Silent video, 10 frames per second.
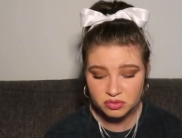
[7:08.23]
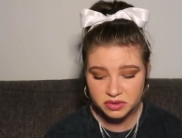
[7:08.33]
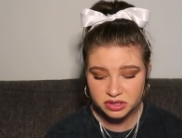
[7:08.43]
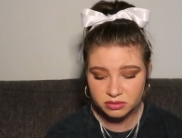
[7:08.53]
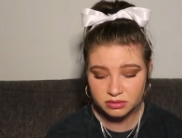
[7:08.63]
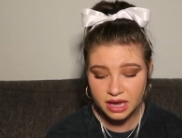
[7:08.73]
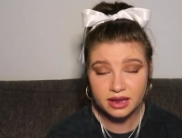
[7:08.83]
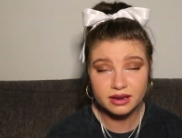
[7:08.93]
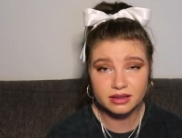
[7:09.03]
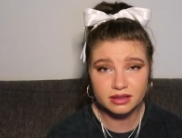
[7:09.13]
when you
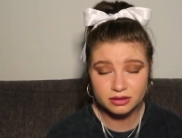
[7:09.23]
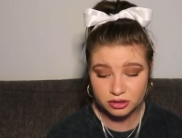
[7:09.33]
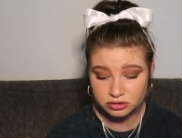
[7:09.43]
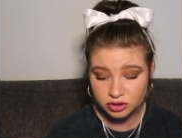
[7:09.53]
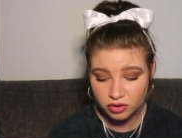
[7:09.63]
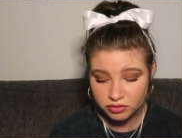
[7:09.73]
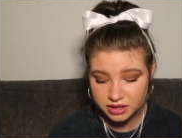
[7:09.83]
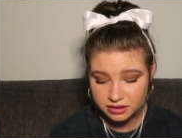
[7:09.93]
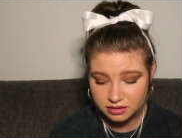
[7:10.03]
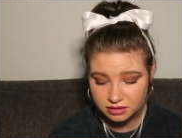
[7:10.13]
let your
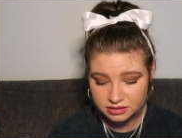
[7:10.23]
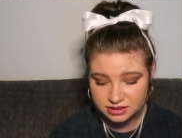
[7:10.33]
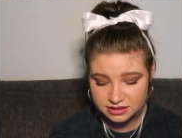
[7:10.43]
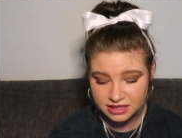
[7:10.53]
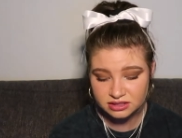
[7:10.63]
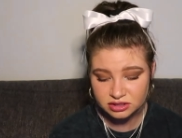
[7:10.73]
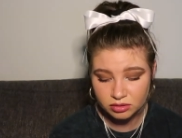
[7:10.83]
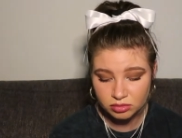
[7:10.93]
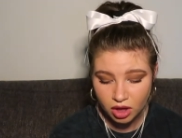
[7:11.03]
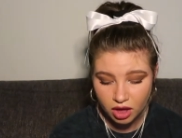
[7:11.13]
toenails get so
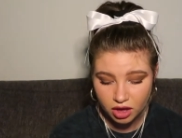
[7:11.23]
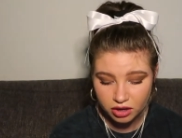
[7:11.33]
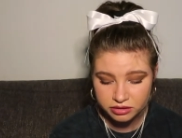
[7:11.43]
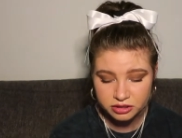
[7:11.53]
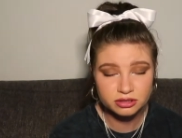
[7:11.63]
long,